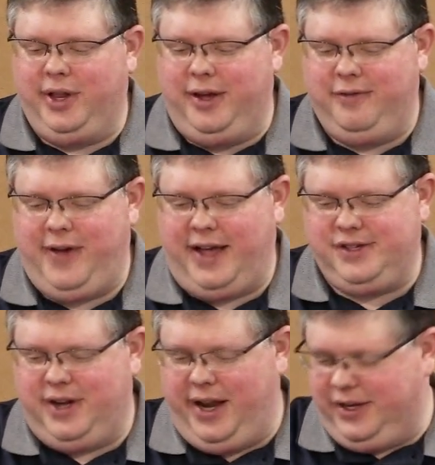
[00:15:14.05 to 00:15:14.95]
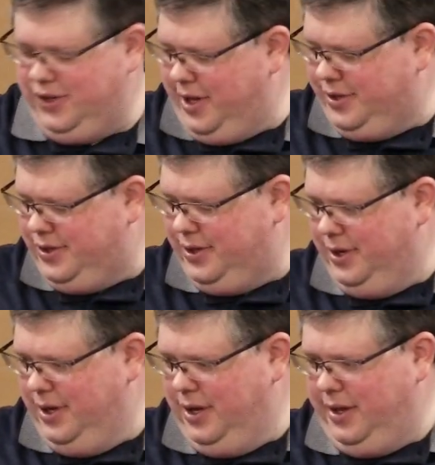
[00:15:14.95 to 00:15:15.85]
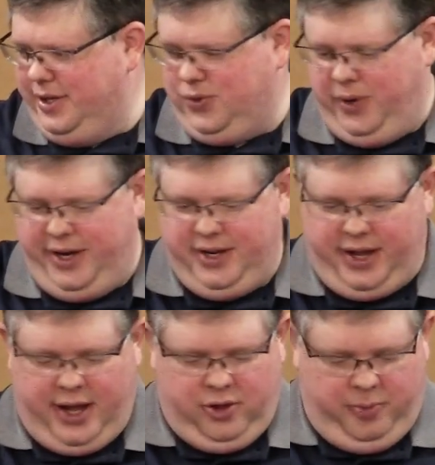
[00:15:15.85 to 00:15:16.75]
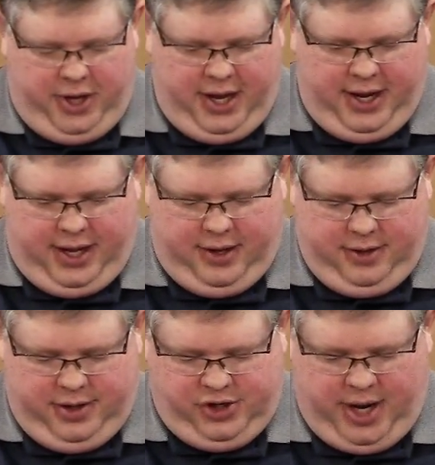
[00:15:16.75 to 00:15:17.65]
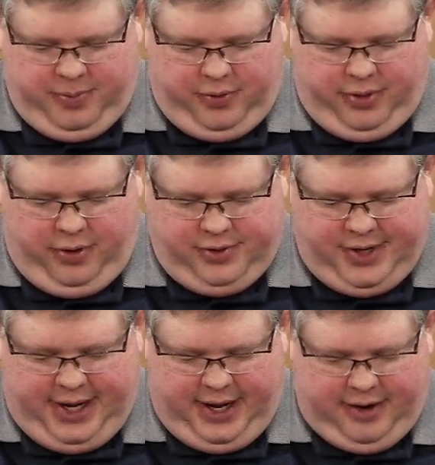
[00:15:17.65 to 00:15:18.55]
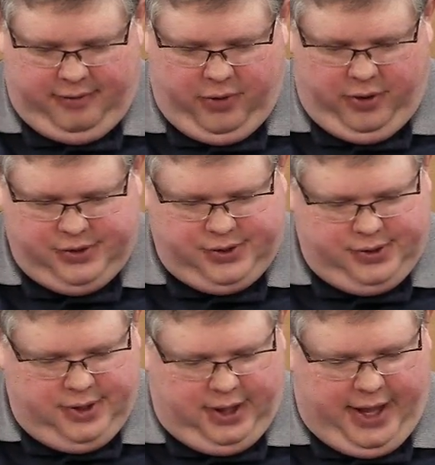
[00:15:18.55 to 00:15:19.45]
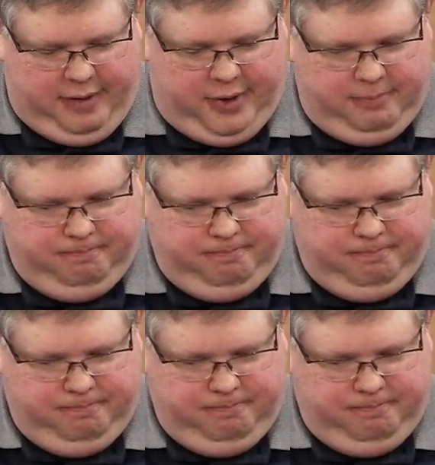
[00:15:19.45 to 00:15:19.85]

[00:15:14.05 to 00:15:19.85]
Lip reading: fascinating. So let's read together, beginning in chapter 13 and verse 11.